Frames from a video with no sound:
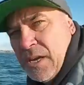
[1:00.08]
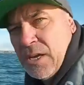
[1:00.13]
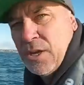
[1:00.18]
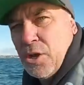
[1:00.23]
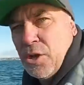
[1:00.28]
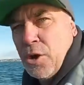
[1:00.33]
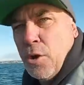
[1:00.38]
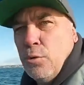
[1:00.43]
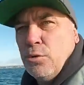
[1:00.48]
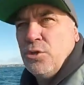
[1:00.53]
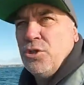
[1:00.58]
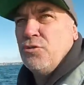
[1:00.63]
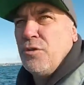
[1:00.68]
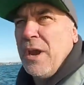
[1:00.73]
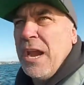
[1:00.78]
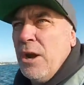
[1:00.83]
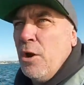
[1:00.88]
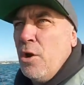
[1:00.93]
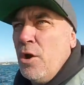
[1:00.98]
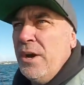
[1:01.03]
good old
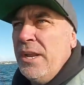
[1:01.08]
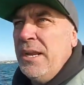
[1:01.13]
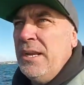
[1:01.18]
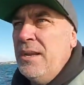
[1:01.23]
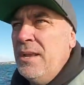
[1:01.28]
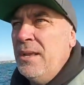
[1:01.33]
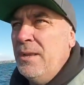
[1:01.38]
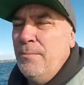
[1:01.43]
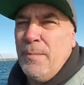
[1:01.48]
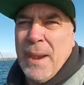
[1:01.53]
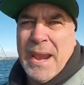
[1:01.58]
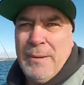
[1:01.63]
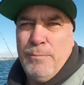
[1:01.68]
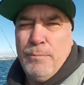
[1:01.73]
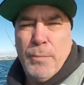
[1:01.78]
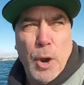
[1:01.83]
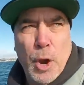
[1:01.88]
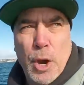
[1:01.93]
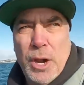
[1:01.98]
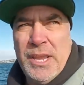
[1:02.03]
stray lining, bait
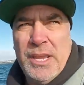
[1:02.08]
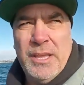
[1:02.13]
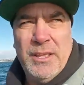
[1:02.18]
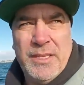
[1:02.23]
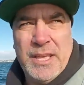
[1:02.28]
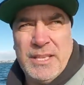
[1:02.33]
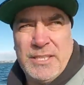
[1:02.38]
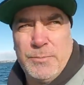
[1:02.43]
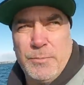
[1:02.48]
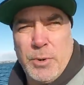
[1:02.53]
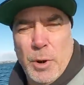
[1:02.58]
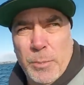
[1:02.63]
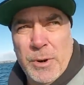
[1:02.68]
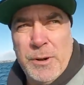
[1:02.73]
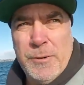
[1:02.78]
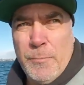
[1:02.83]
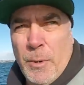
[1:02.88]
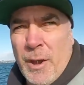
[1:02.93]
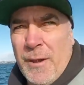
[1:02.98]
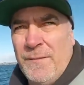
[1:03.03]
and burley. That's
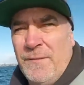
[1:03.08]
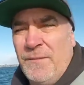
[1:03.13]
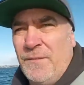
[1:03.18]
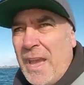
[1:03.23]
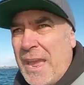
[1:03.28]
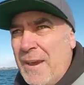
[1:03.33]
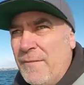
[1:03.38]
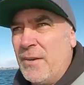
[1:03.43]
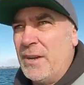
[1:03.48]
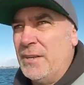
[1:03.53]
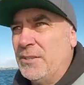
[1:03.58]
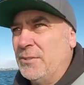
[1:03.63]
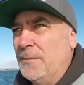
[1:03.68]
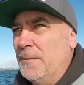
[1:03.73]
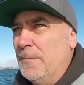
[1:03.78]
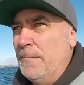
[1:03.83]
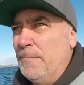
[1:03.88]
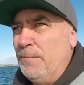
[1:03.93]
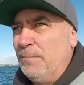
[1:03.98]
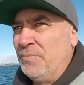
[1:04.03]
probably my favorite
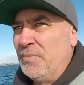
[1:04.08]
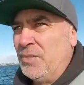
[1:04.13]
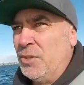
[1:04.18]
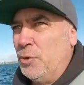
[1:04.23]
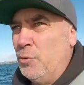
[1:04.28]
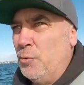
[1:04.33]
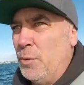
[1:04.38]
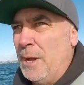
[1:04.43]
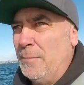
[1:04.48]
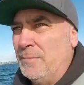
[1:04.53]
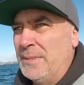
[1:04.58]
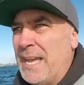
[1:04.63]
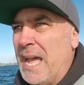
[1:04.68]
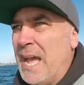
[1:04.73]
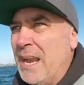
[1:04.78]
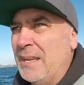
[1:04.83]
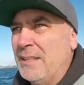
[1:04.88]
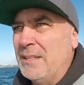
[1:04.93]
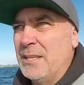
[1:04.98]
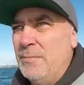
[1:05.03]
to
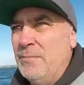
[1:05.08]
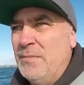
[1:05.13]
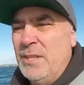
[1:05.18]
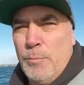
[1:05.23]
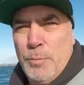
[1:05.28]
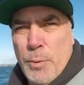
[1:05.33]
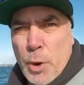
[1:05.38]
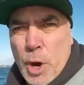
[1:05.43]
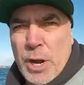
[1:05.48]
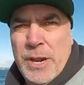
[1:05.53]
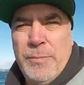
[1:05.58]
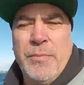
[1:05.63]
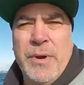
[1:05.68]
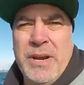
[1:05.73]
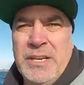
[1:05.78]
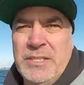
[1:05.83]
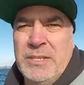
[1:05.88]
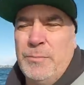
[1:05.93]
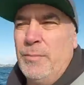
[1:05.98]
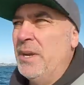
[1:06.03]
target them. The burley
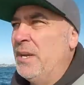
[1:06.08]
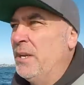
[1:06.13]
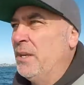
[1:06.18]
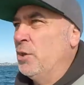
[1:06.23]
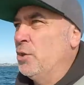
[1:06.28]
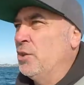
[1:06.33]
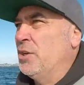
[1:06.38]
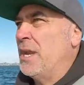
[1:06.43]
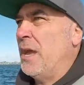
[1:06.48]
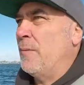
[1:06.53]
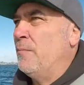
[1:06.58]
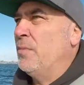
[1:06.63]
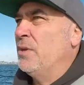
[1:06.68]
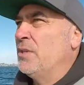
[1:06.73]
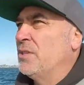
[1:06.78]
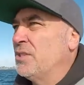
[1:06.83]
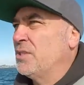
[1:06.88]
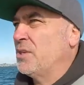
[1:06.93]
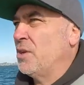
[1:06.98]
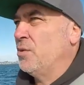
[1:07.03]
brings them in good
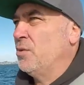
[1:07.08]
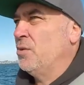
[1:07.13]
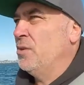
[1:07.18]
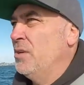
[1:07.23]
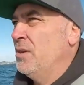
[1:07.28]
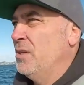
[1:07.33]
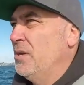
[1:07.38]
numbers, so